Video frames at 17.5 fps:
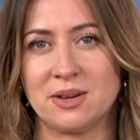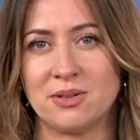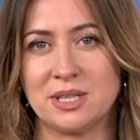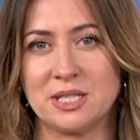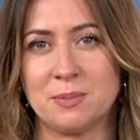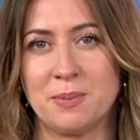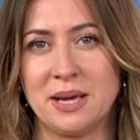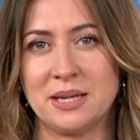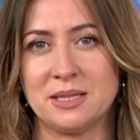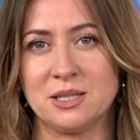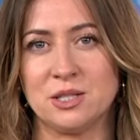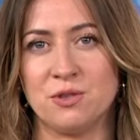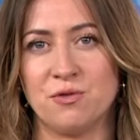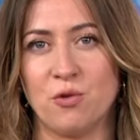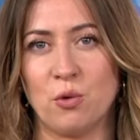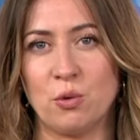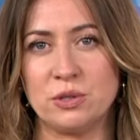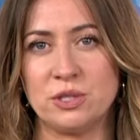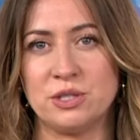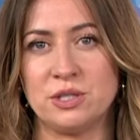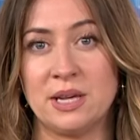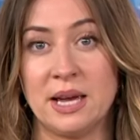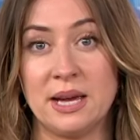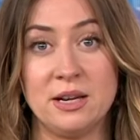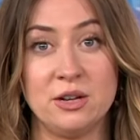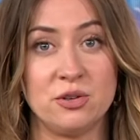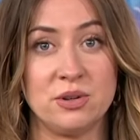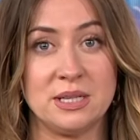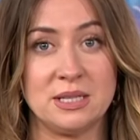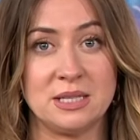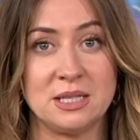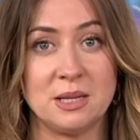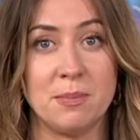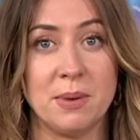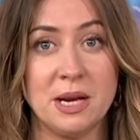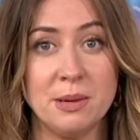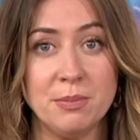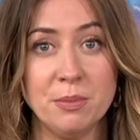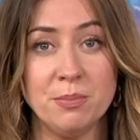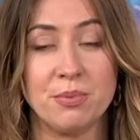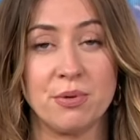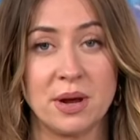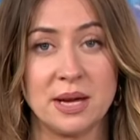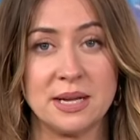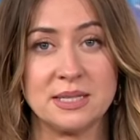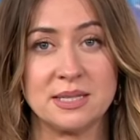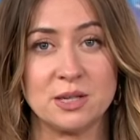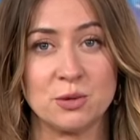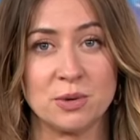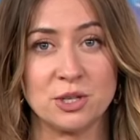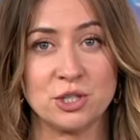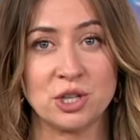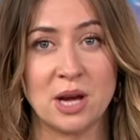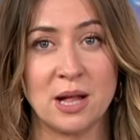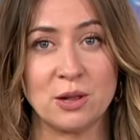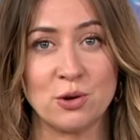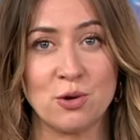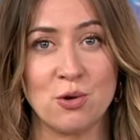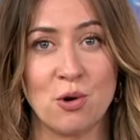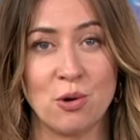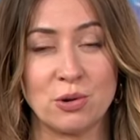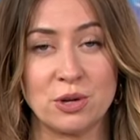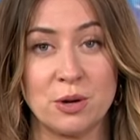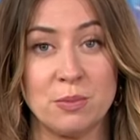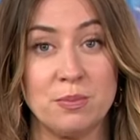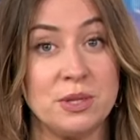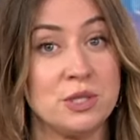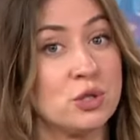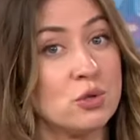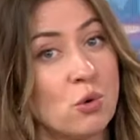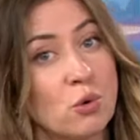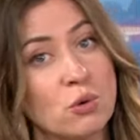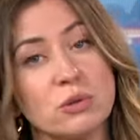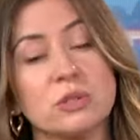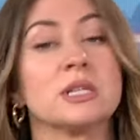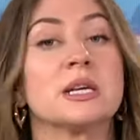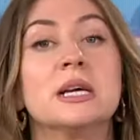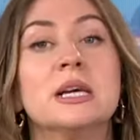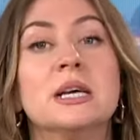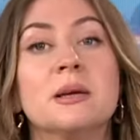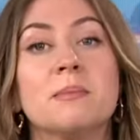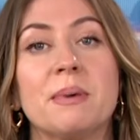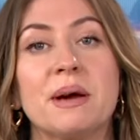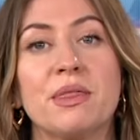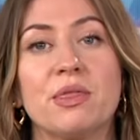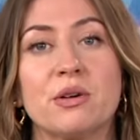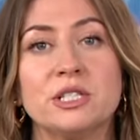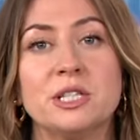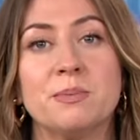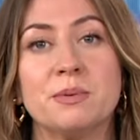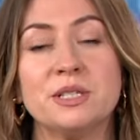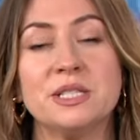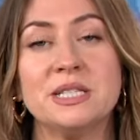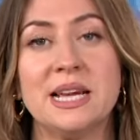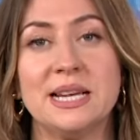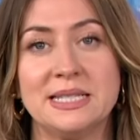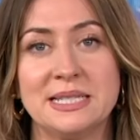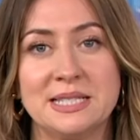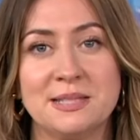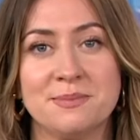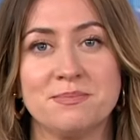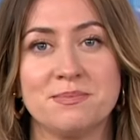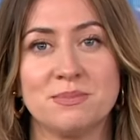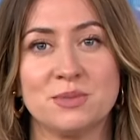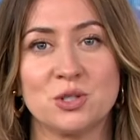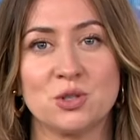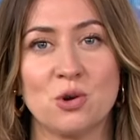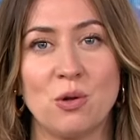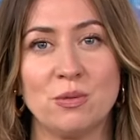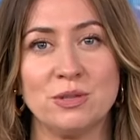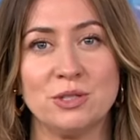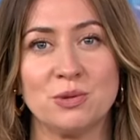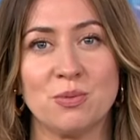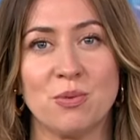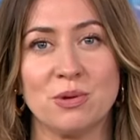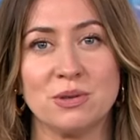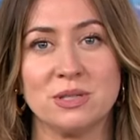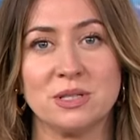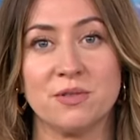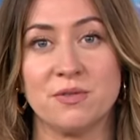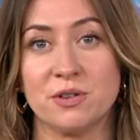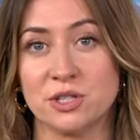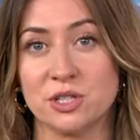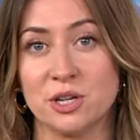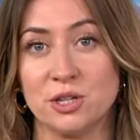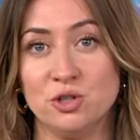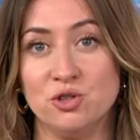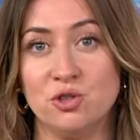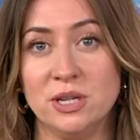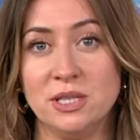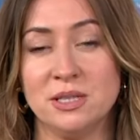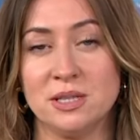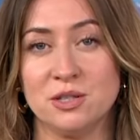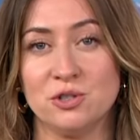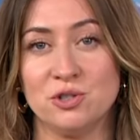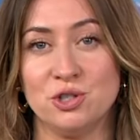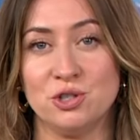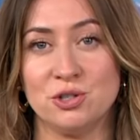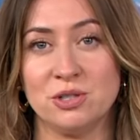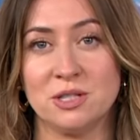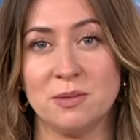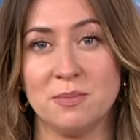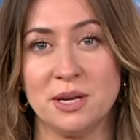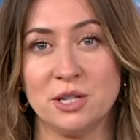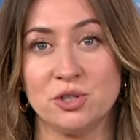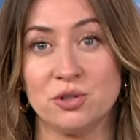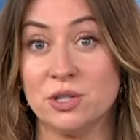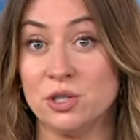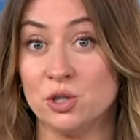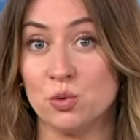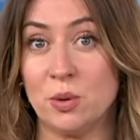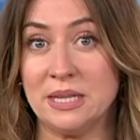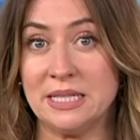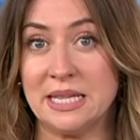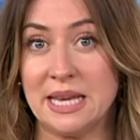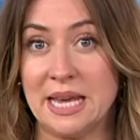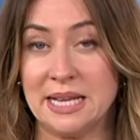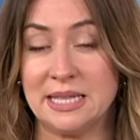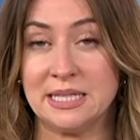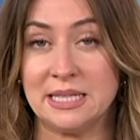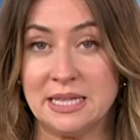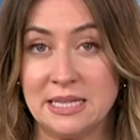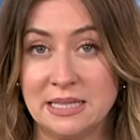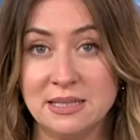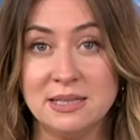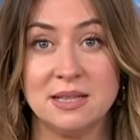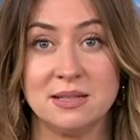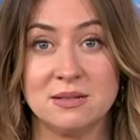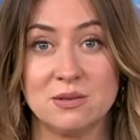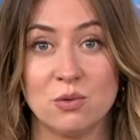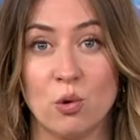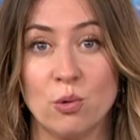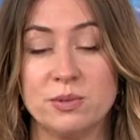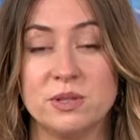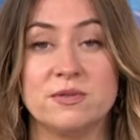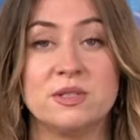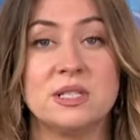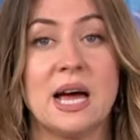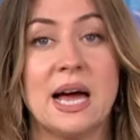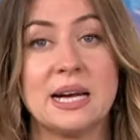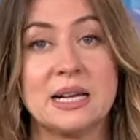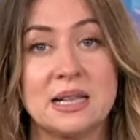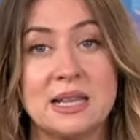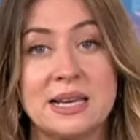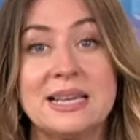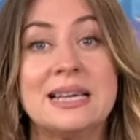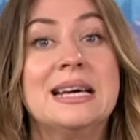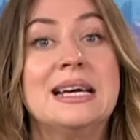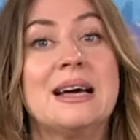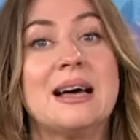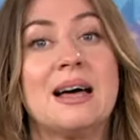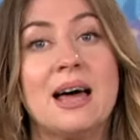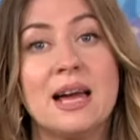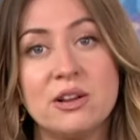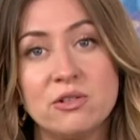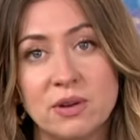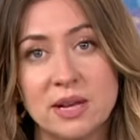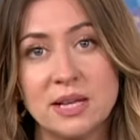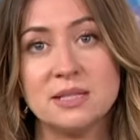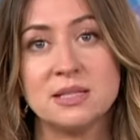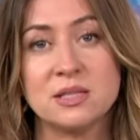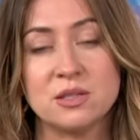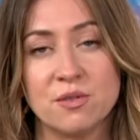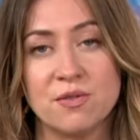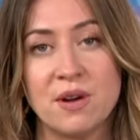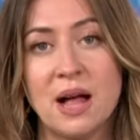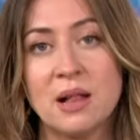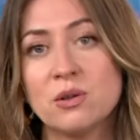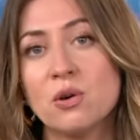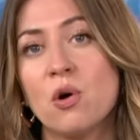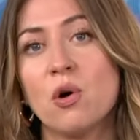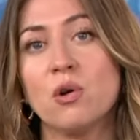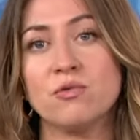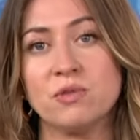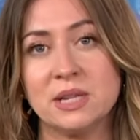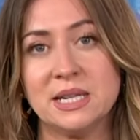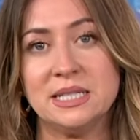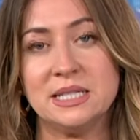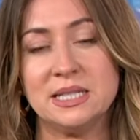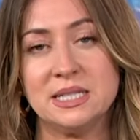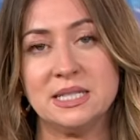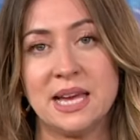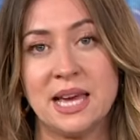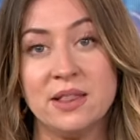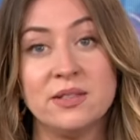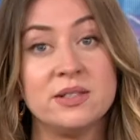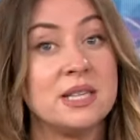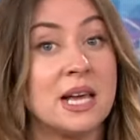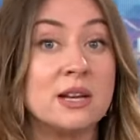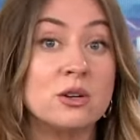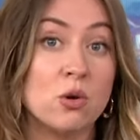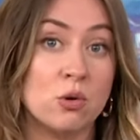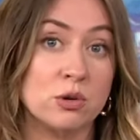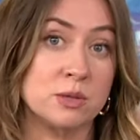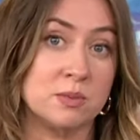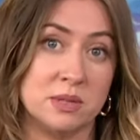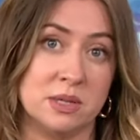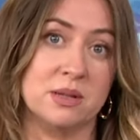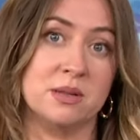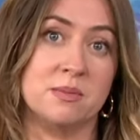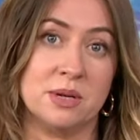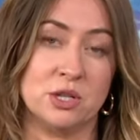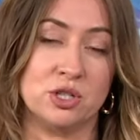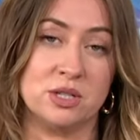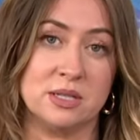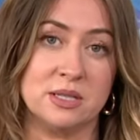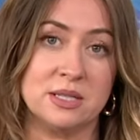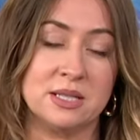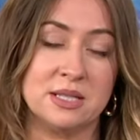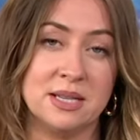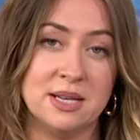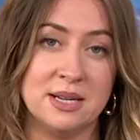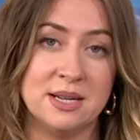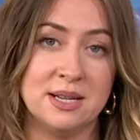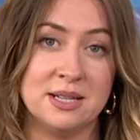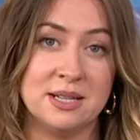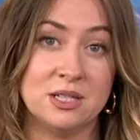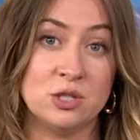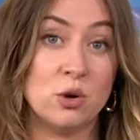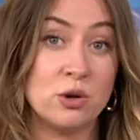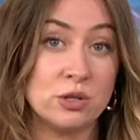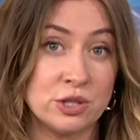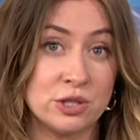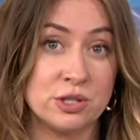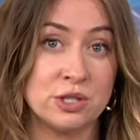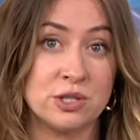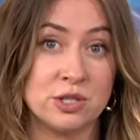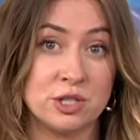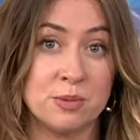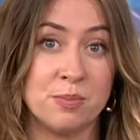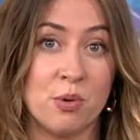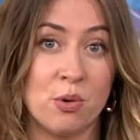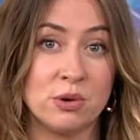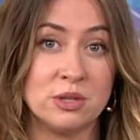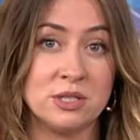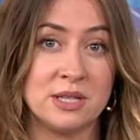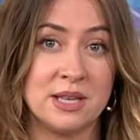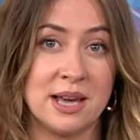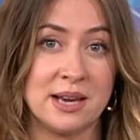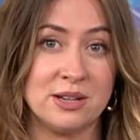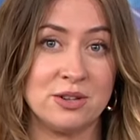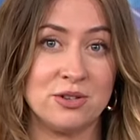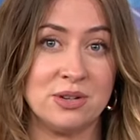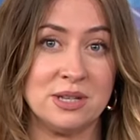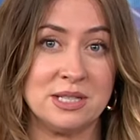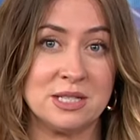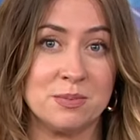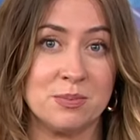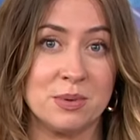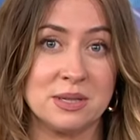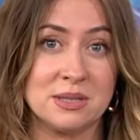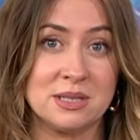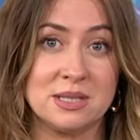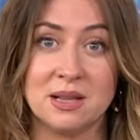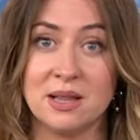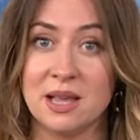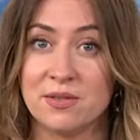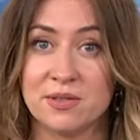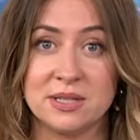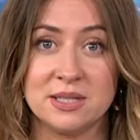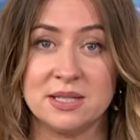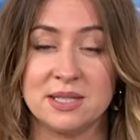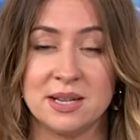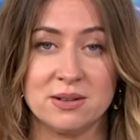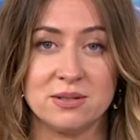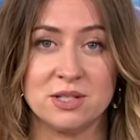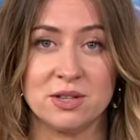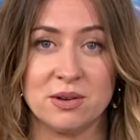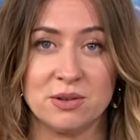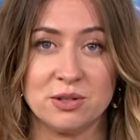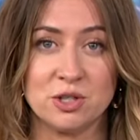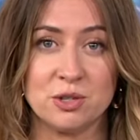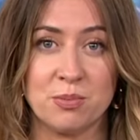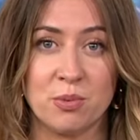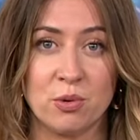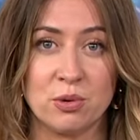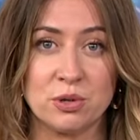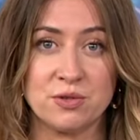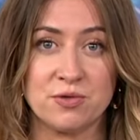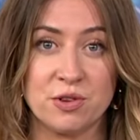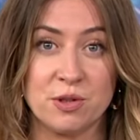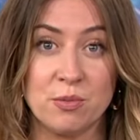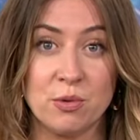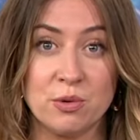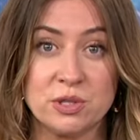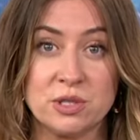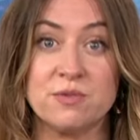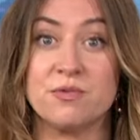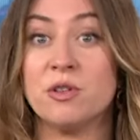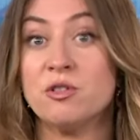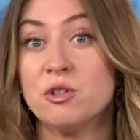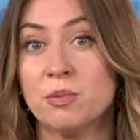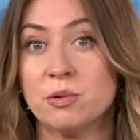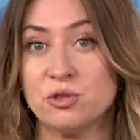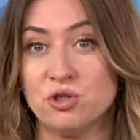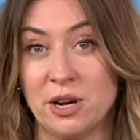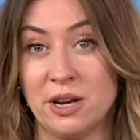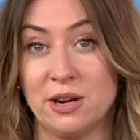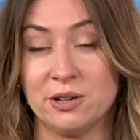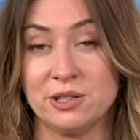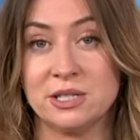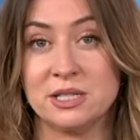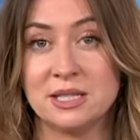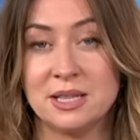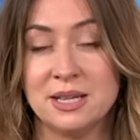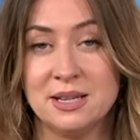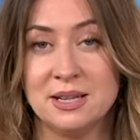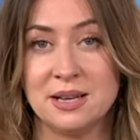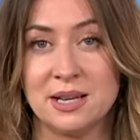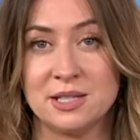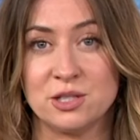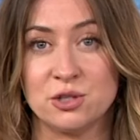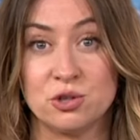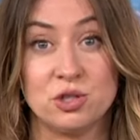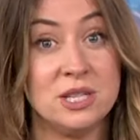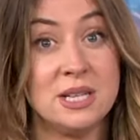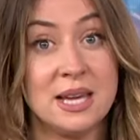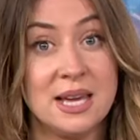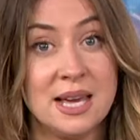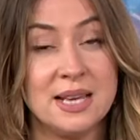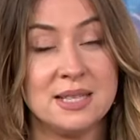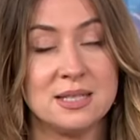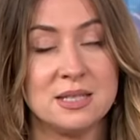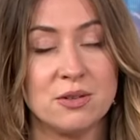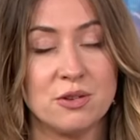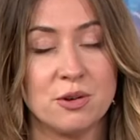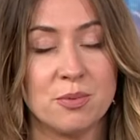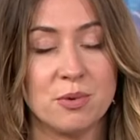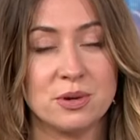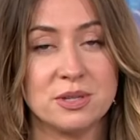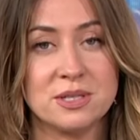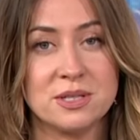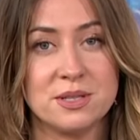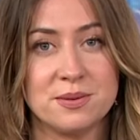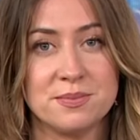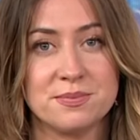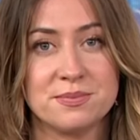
are expected to vote to increase the minimum price at which alcohol can be sold by 30%. Scotland was the first country to introduce the measure in 2018 in hopes of tackling high rates of alcohol-related deaths and hospital admissions. Doctors support the increase but still have concerns around support for the most vulnerable drinkers, as Georgina Hayes now reports.